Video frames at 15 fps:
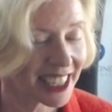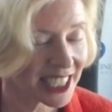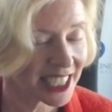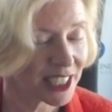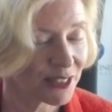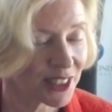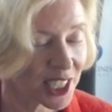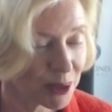
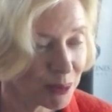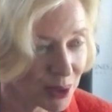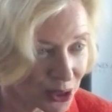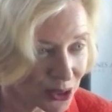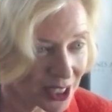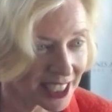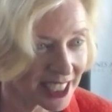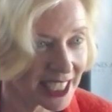scientific
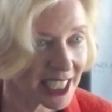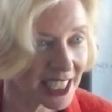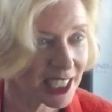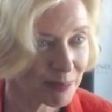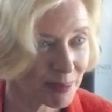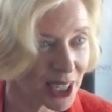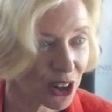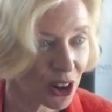community is
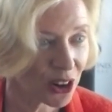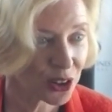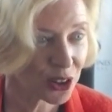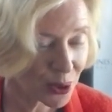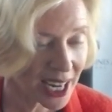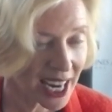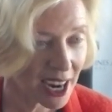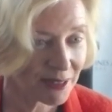because
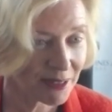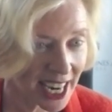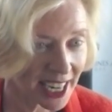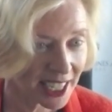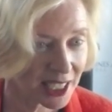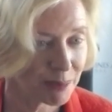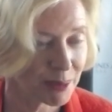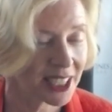we have the
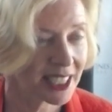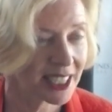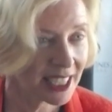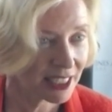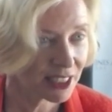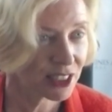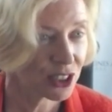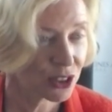
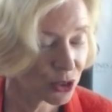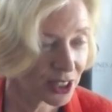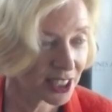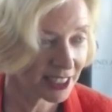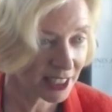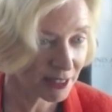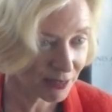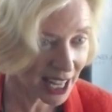expertise to do
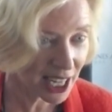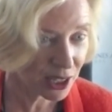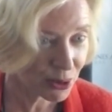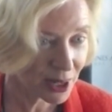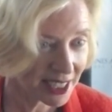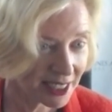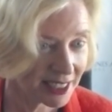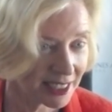this
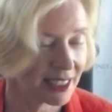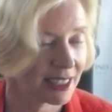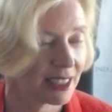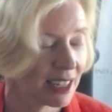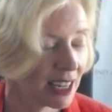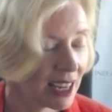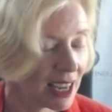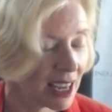
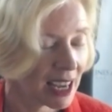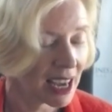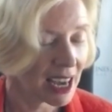evaluation,